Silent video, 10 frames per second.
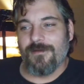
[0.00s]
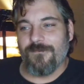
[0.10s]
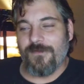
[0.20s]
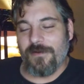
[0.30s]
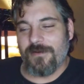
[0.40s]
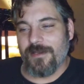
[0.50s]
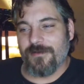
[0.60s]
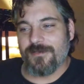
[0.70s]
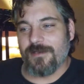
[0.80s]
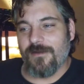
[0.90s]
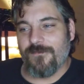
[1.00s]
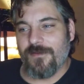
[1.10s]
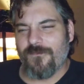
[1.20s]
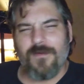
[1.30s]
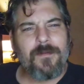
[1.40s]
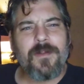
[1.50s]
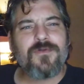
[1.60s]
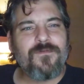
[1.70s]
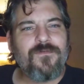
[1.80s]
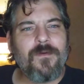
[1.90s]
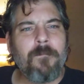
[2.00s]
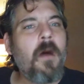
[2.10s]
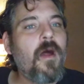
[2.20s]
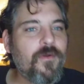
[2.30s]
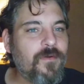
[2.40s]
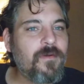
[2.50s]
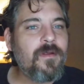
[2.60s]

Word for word: fairy tale stuff. That's very much a, a modern,